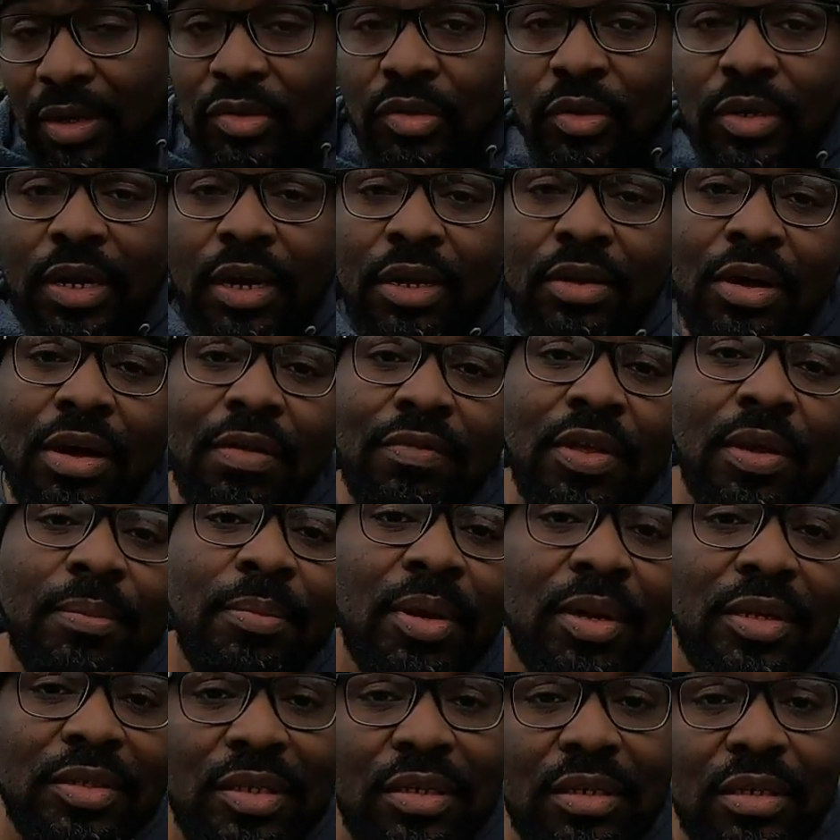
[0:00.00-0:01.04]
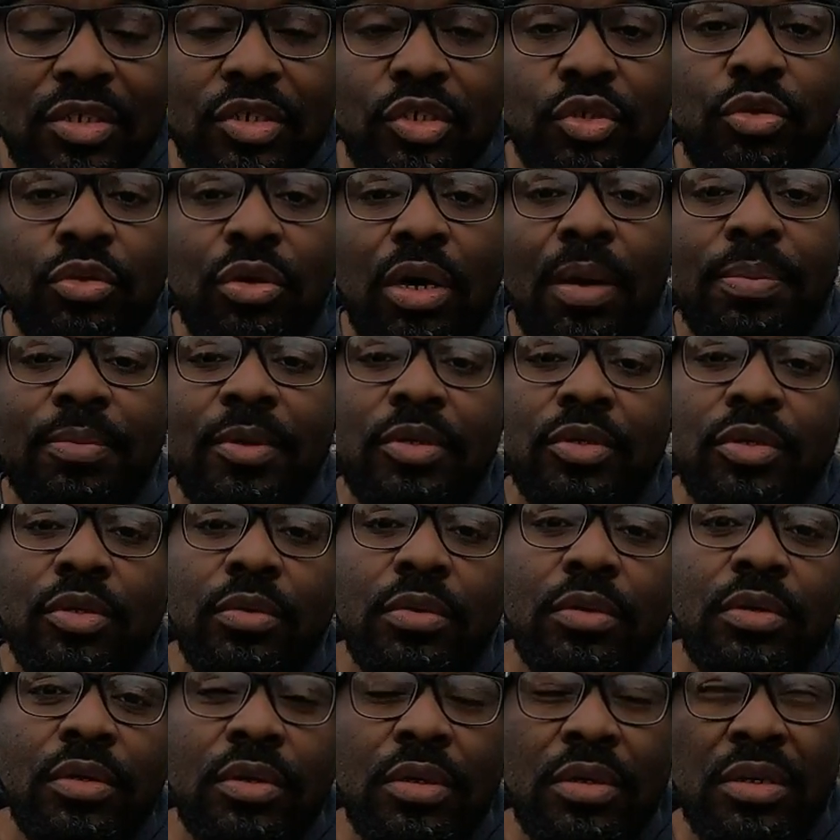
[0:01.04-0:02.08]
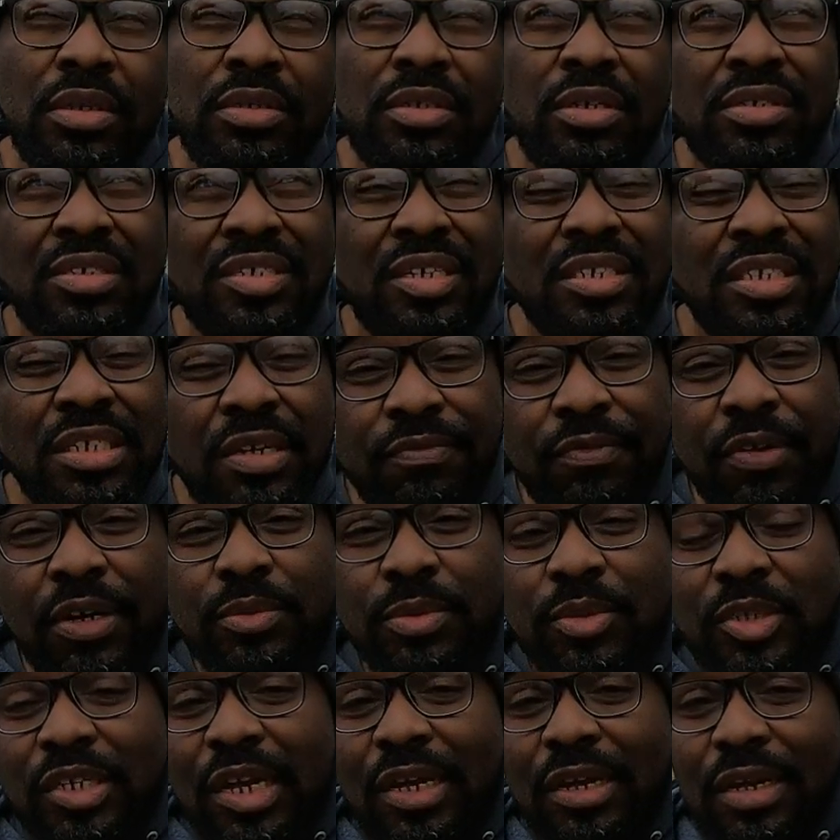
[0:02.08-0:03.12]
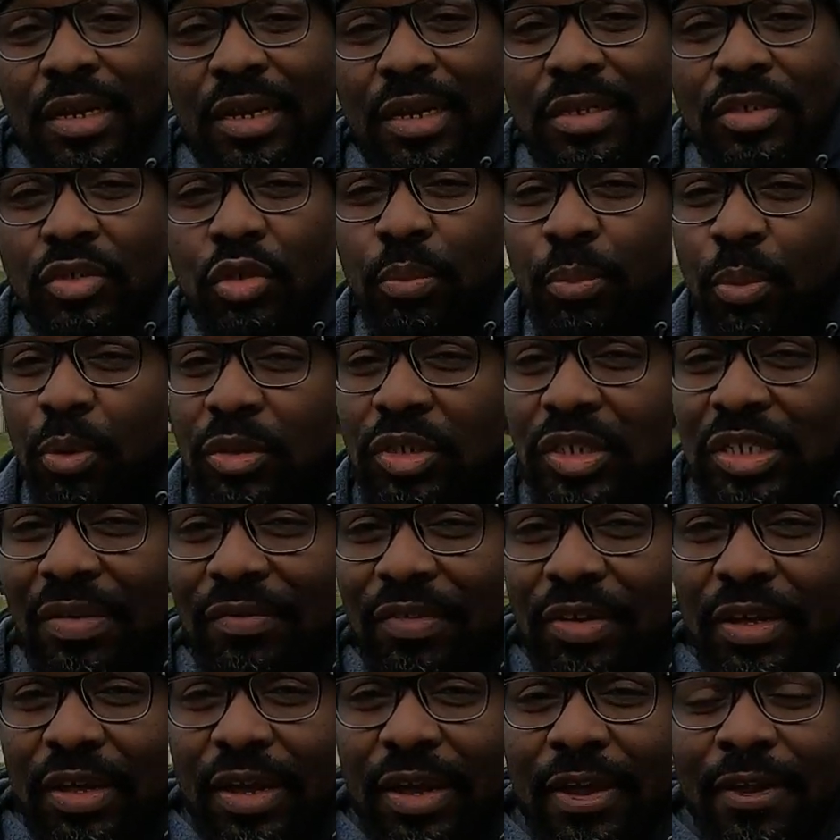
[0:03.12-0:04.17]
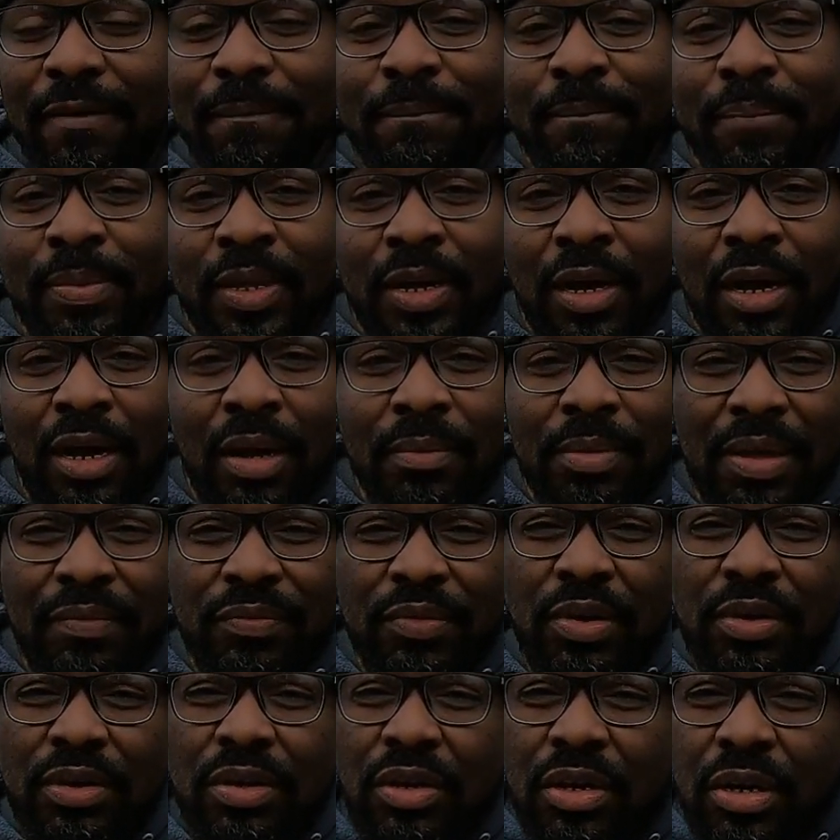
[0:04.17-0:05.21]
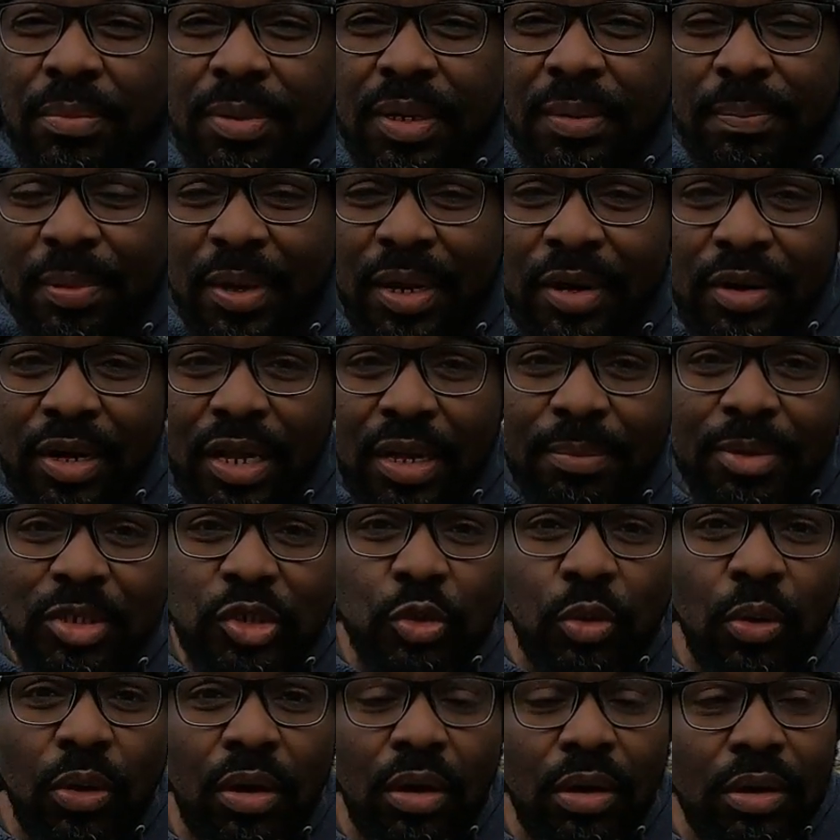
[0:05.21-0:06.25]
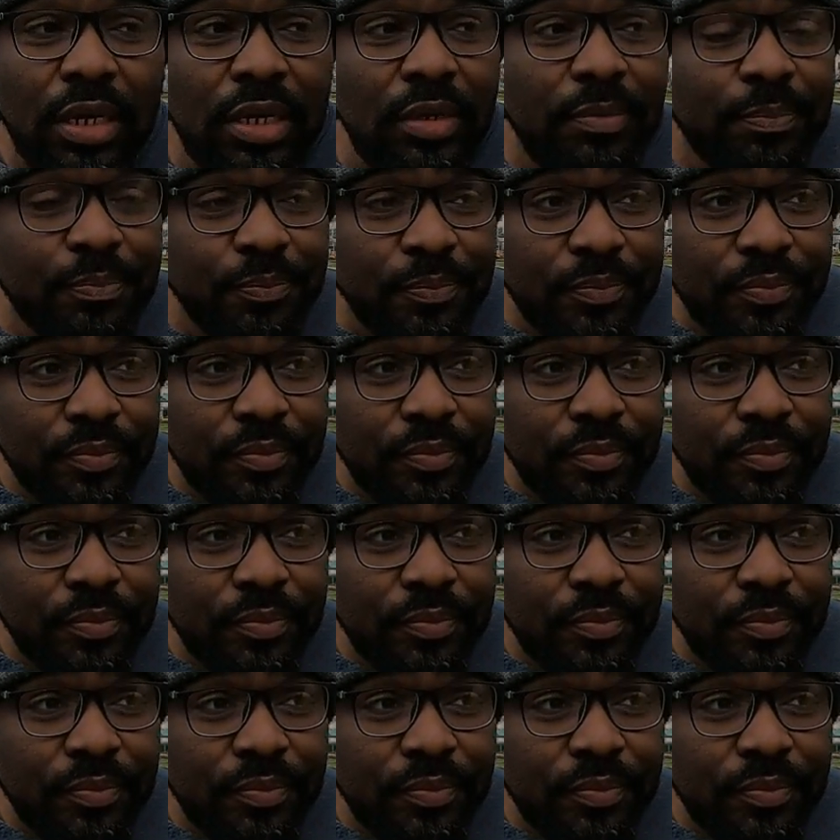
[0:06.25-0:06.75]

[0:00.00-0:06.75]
So now you have the ability to shoot up to 60 frames per second in 2.7K, giving you a little bit better image quality.